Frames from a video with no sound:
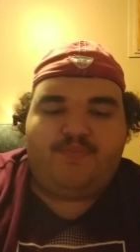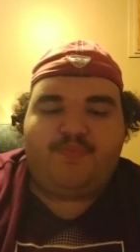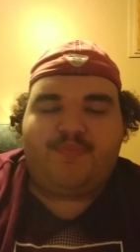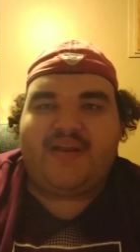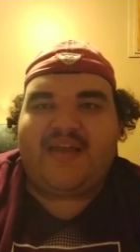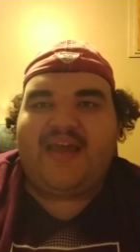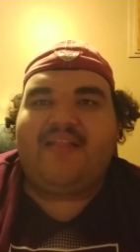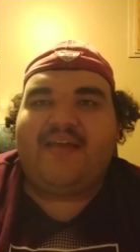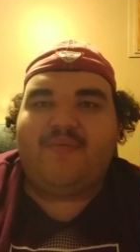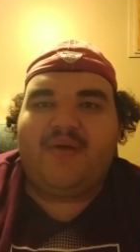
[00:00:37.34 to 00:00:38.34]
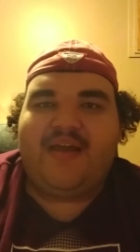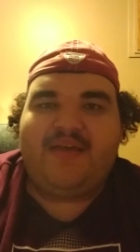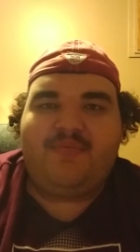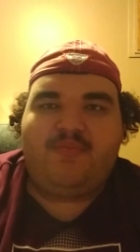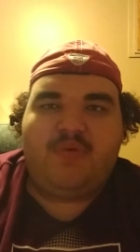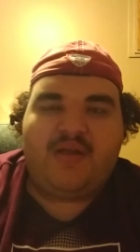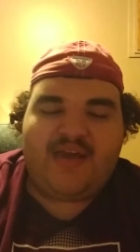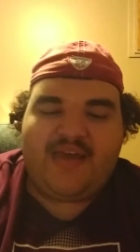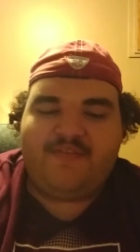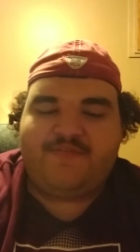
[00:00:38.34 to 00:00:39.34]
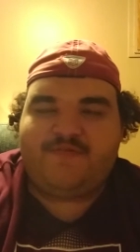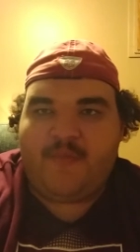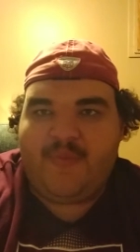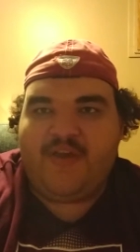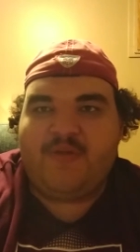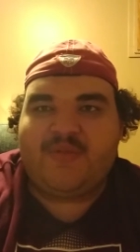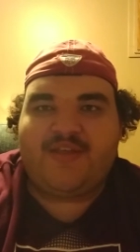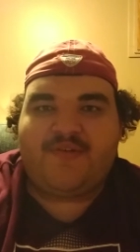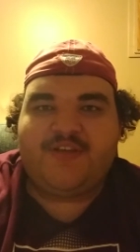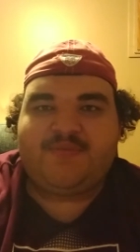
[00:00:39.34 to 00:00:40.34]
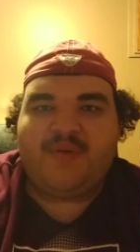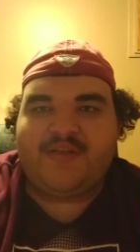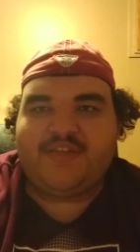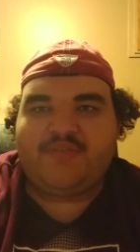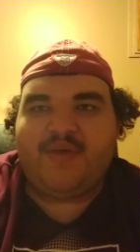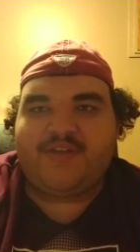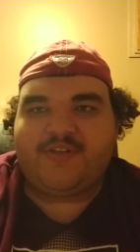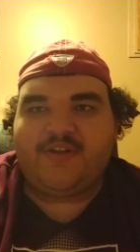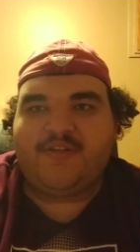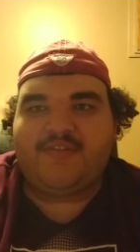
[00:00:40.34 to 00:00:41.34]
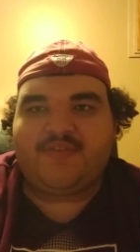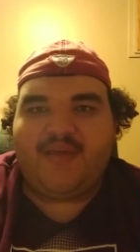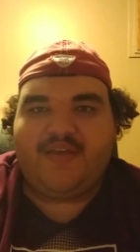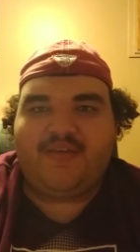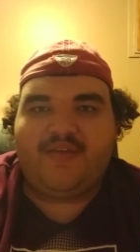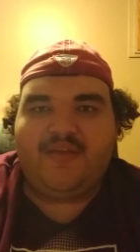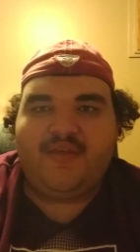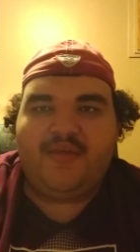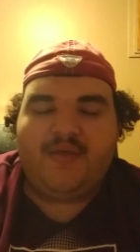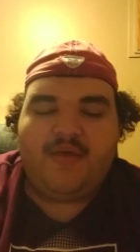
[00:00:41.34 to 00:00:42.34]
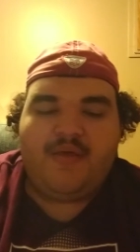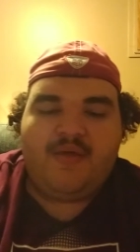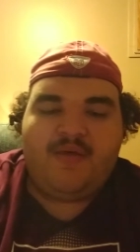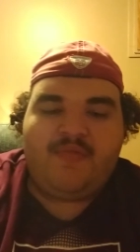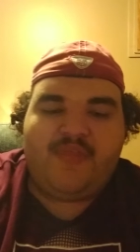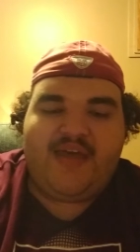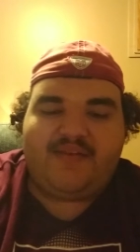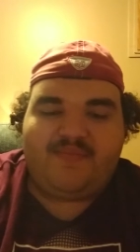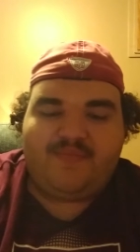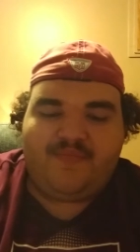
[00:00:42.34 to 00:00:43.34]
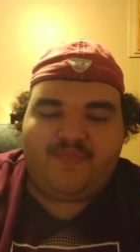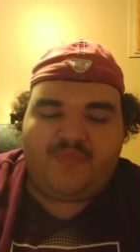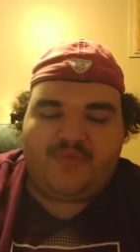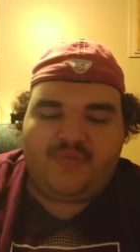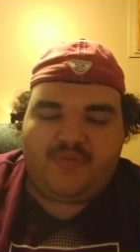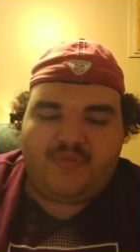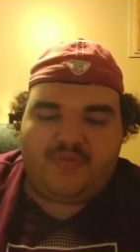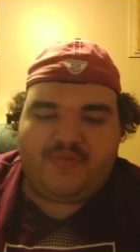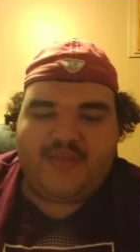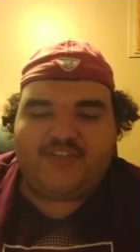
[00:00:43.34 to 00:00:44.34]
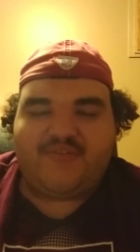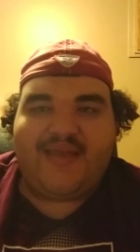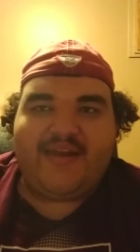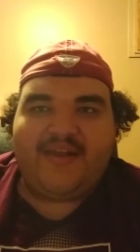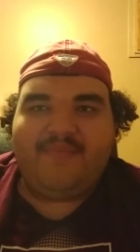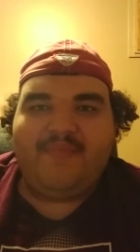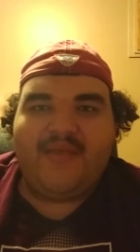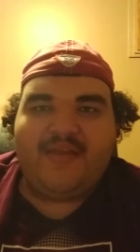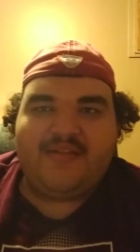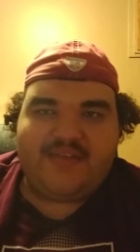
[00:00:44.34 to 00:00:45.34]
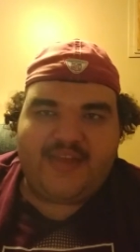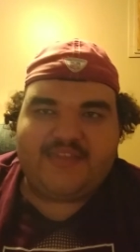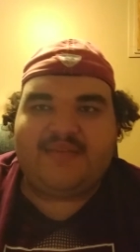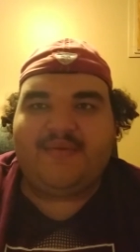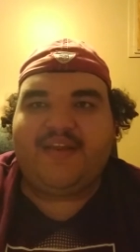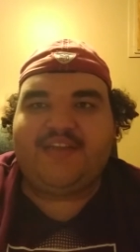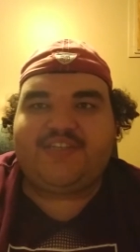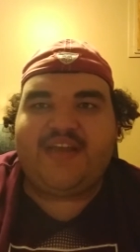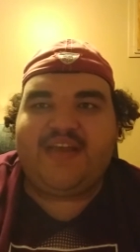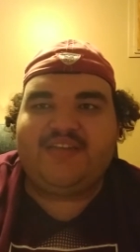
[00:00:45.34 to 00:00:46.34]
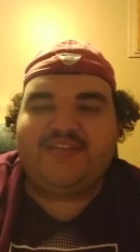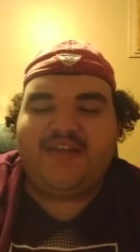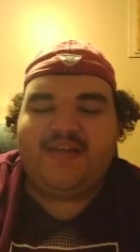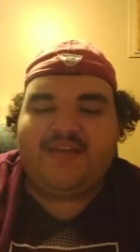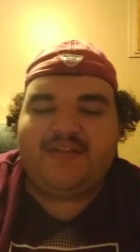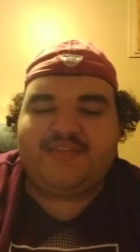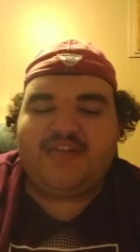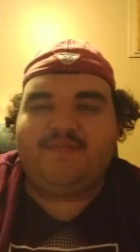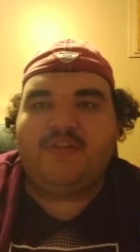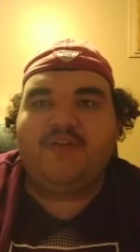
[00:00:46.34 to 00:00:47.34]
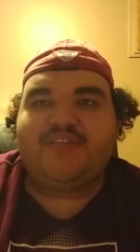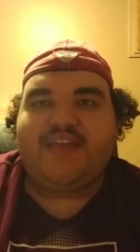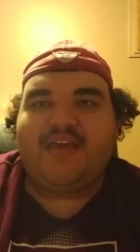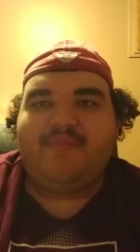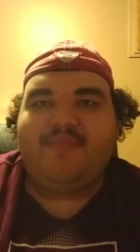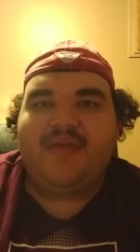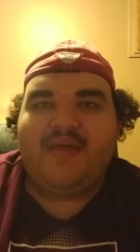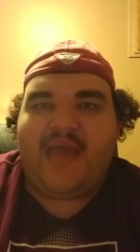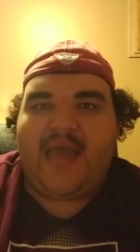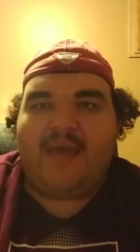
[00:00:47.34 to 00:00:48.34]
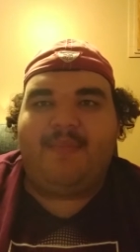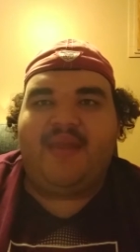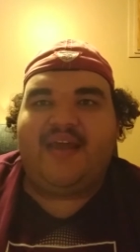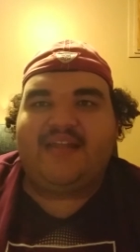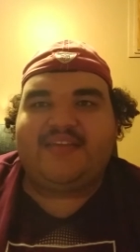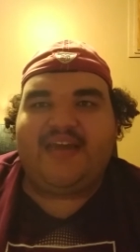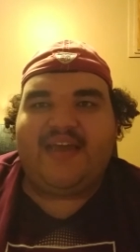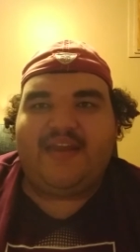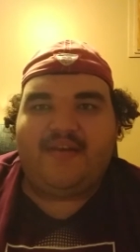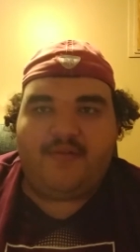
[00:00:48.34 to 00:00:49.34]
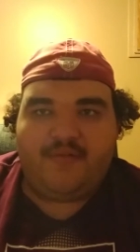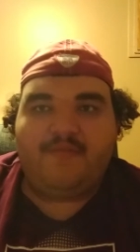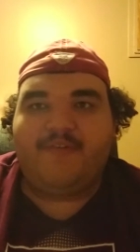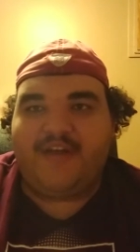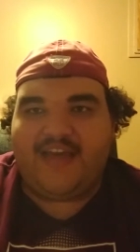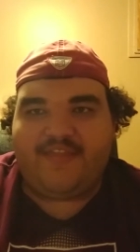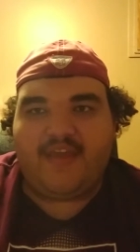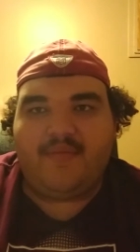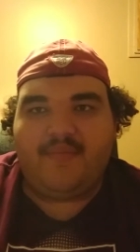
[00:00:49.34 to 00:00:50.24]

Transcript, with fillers: But kind of like what I, what kind of familiar with the Chris Paul situation earlier this week, that they traded him to get something in exchange instead of losing him at midnight tonight for nothing.